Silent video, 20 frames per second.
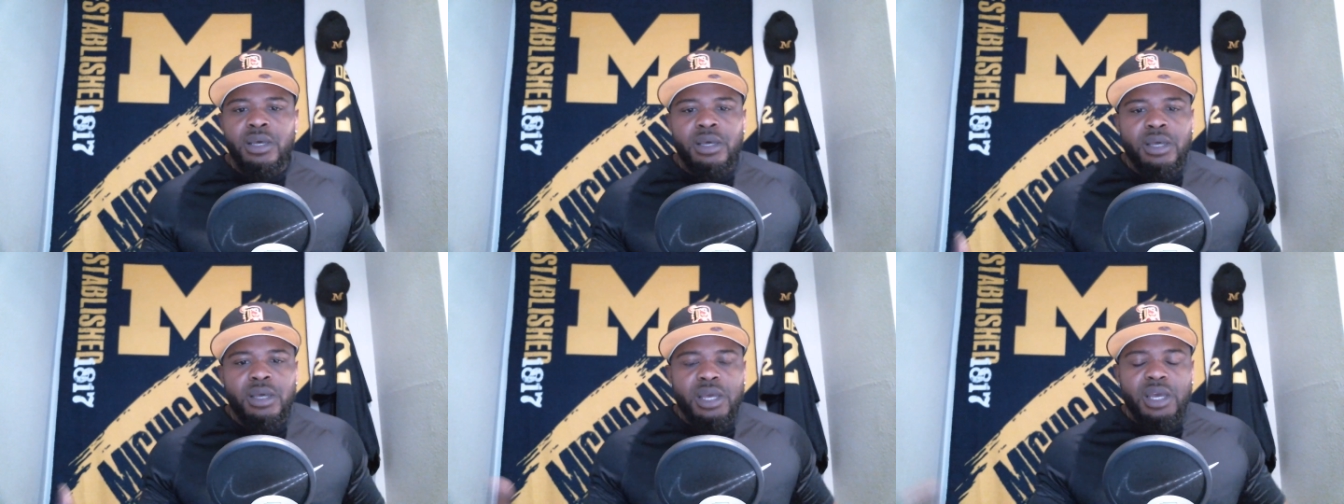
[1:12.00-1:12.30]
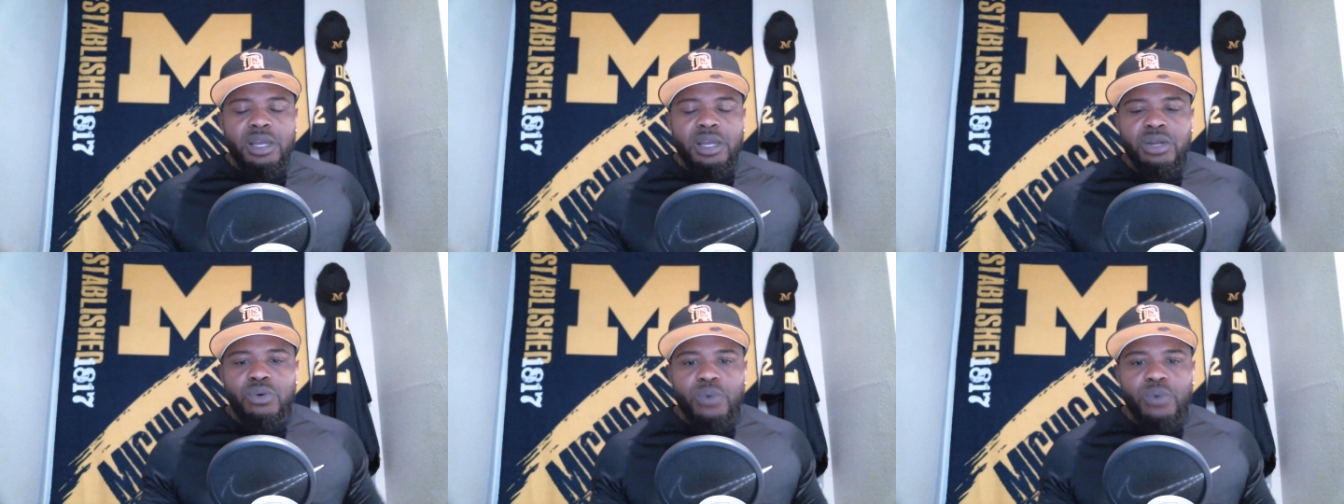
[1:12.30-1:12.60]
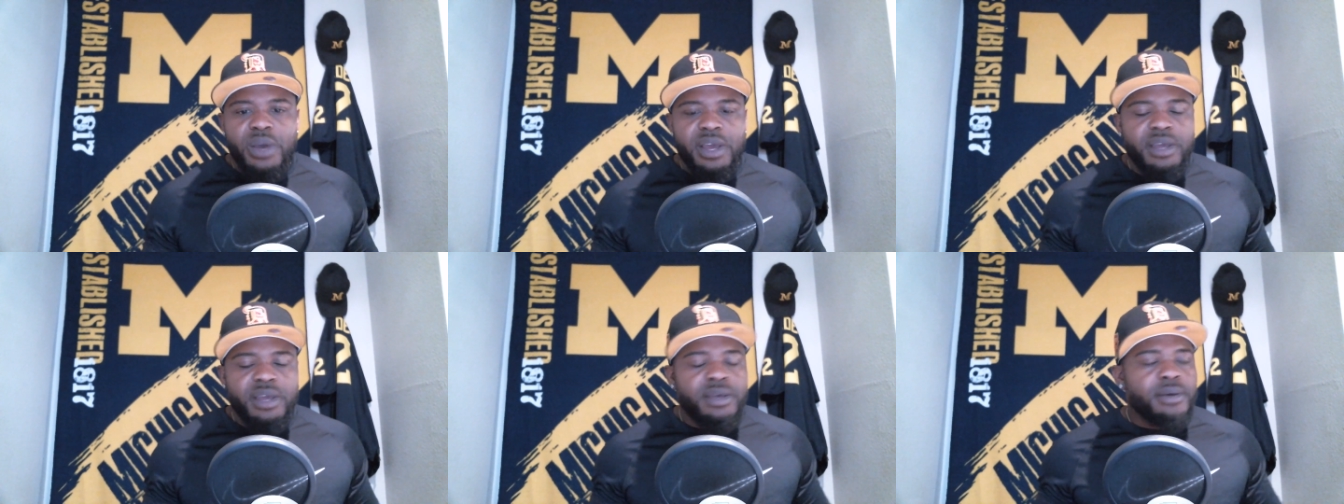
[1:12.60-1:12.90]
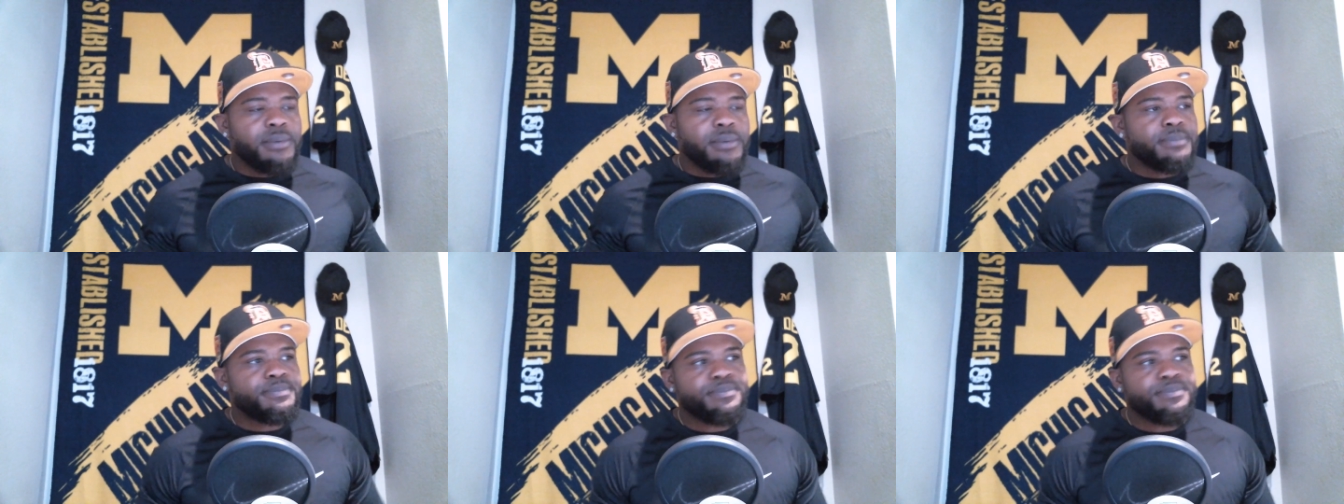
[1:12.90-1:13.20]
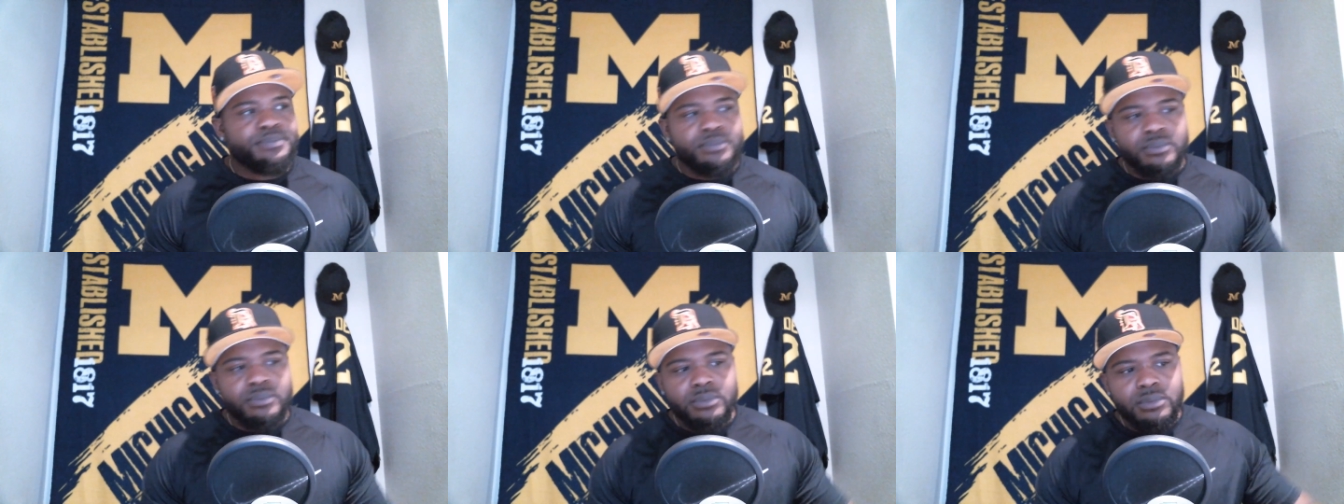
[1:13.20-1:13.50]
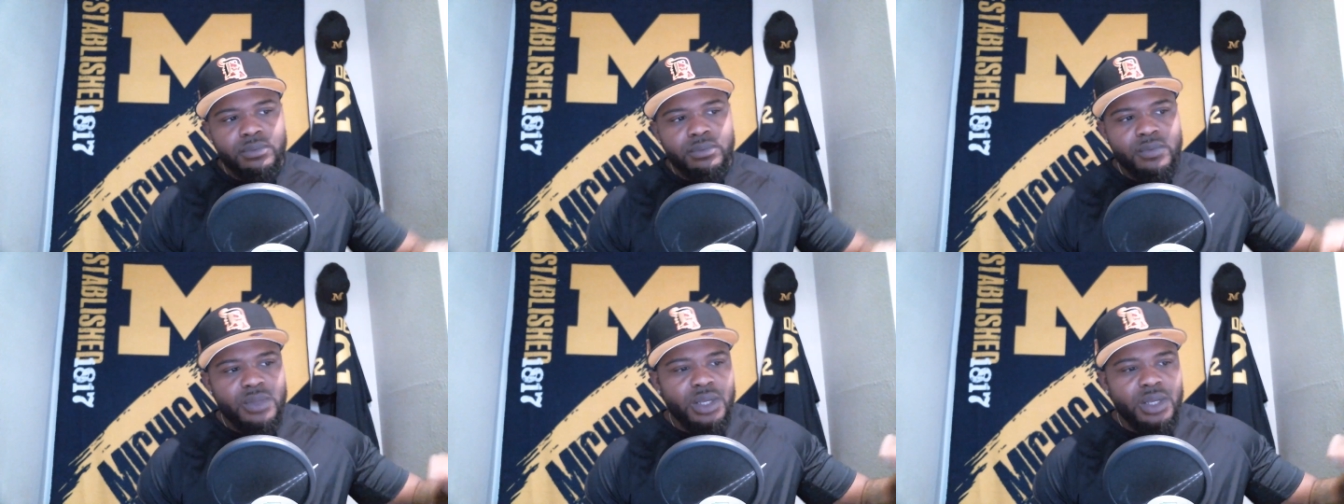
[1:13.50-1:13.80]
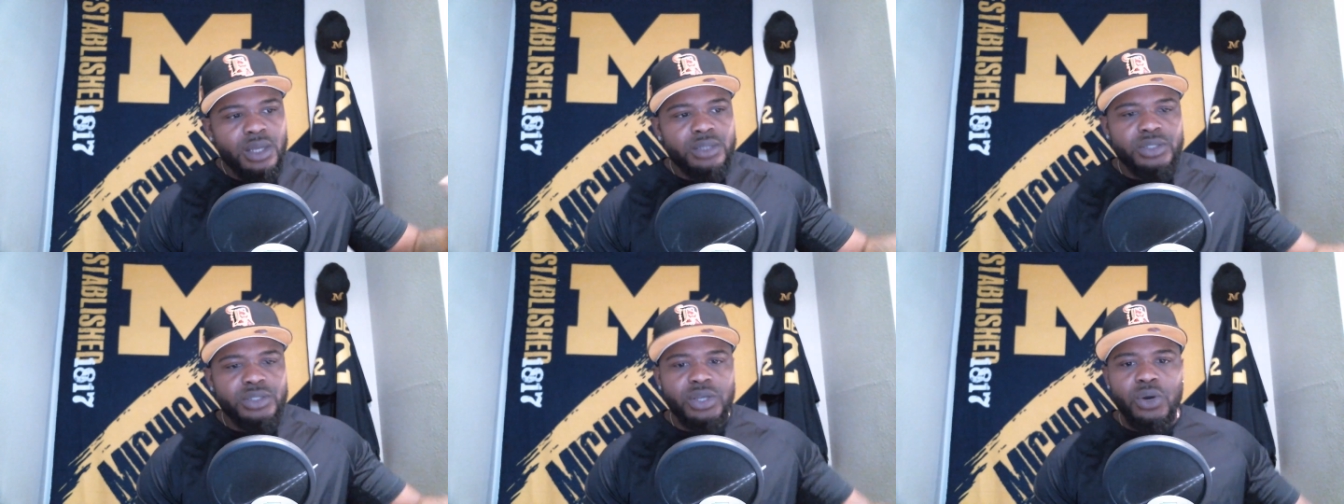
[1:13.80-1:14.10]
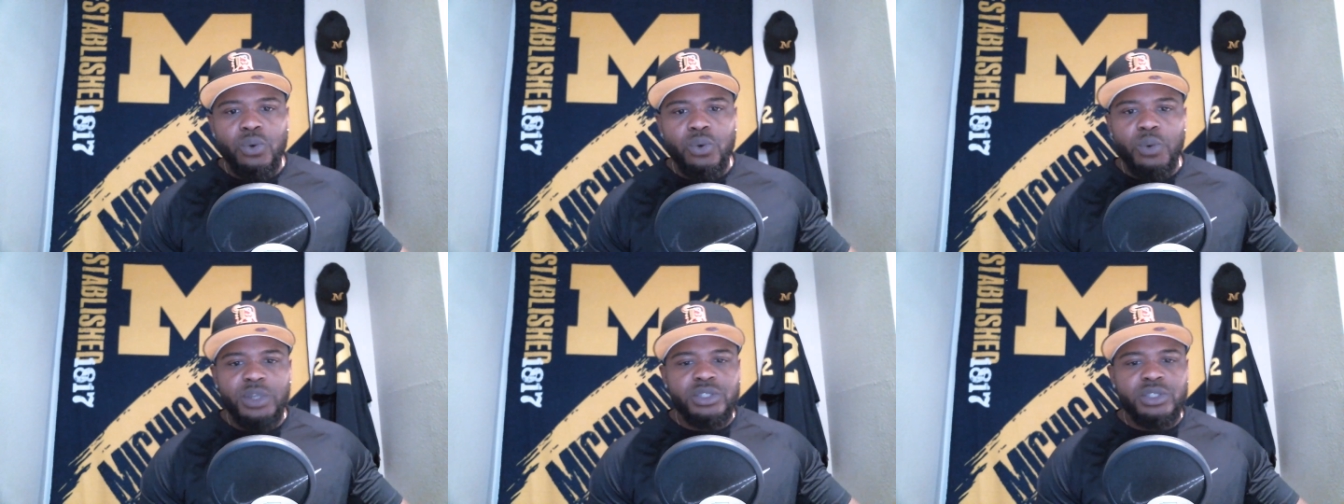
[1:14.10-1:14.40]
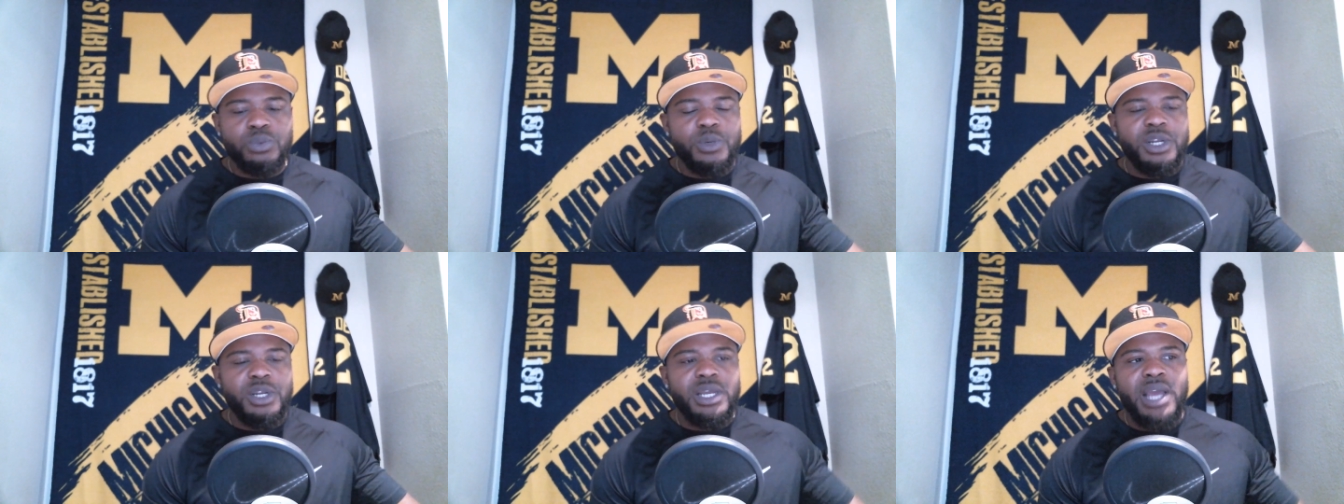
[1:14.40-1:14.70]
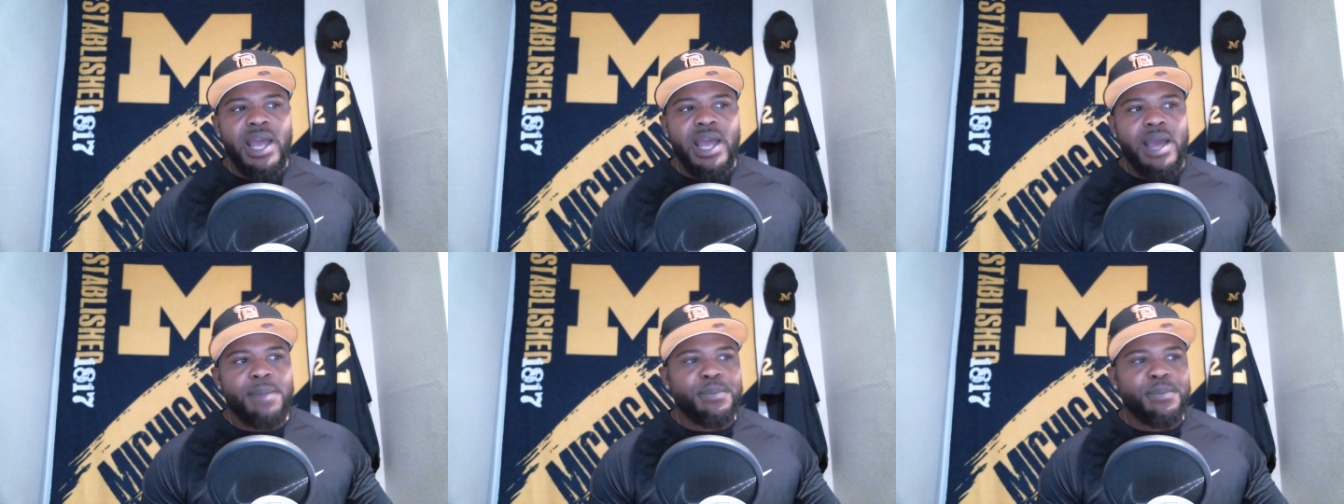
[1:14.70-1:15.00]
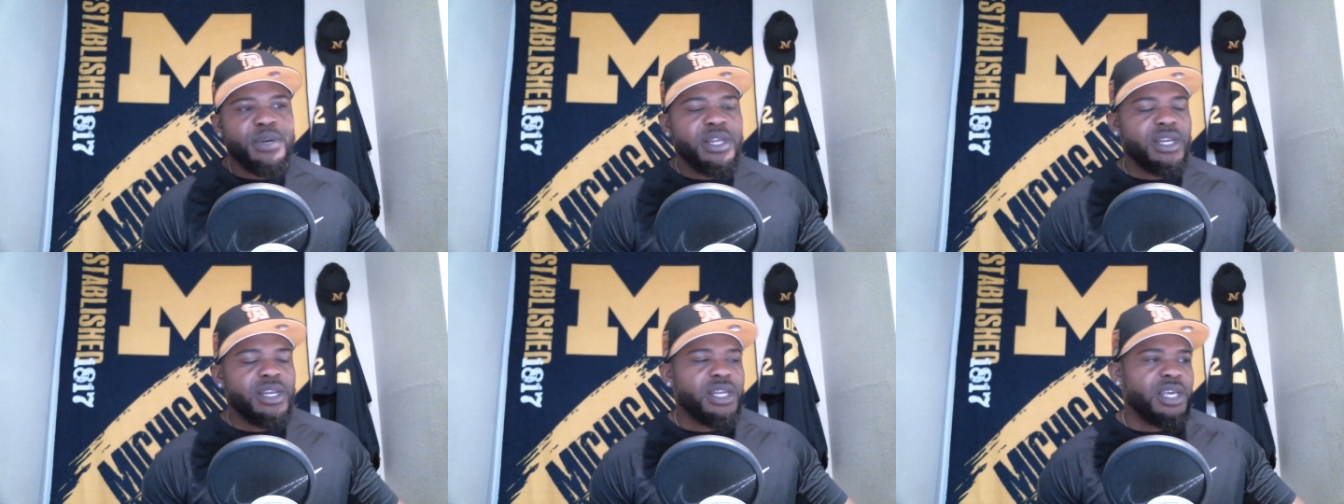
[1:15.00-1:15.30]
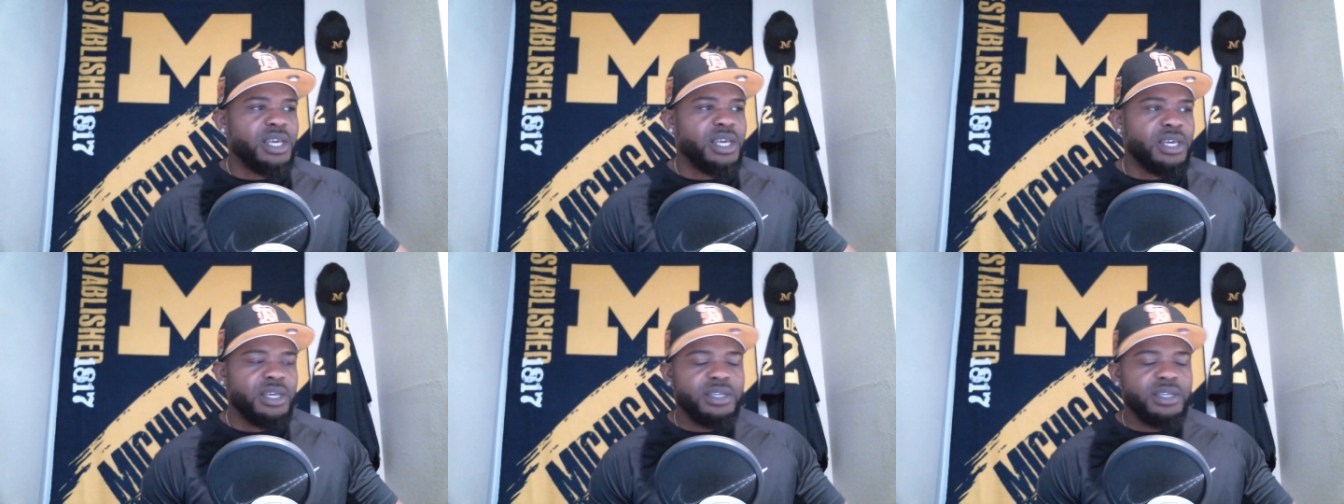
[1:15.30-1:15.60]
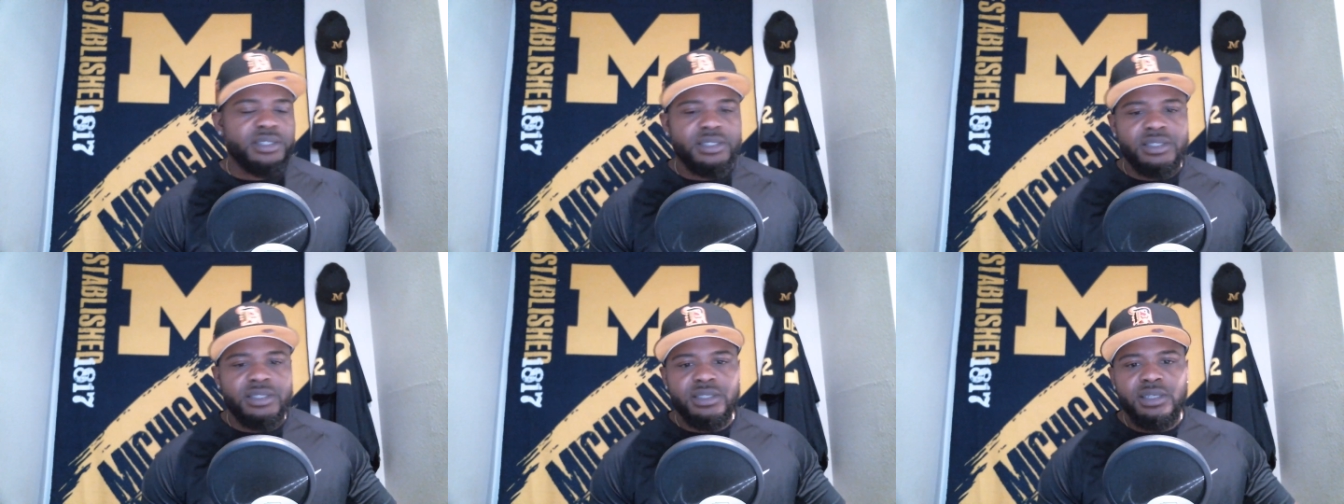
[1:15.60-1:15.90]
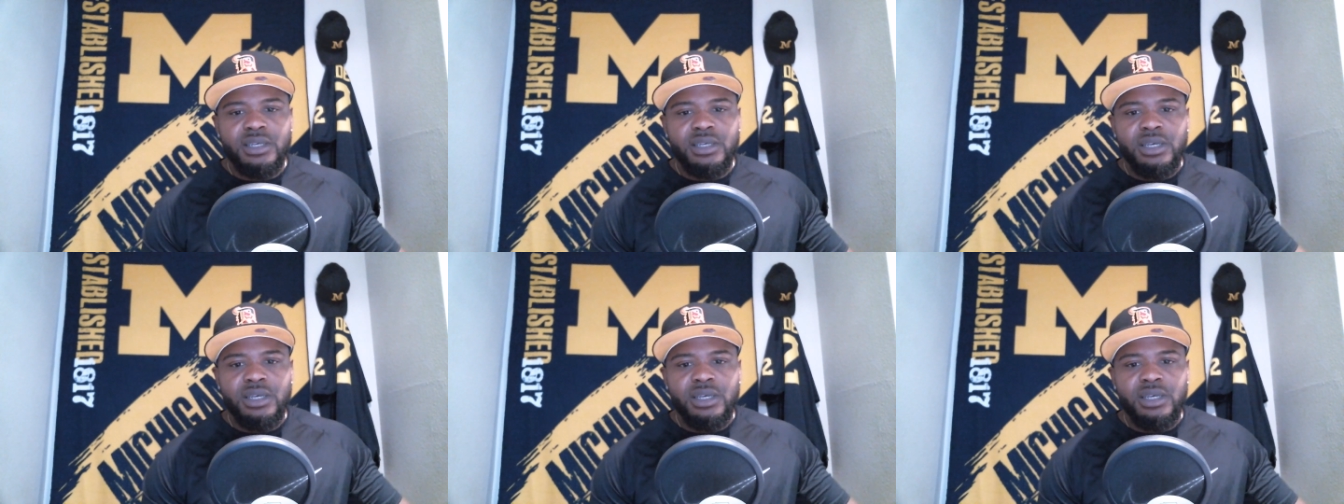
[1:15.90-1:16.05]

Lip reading: anyway, so what's really happening is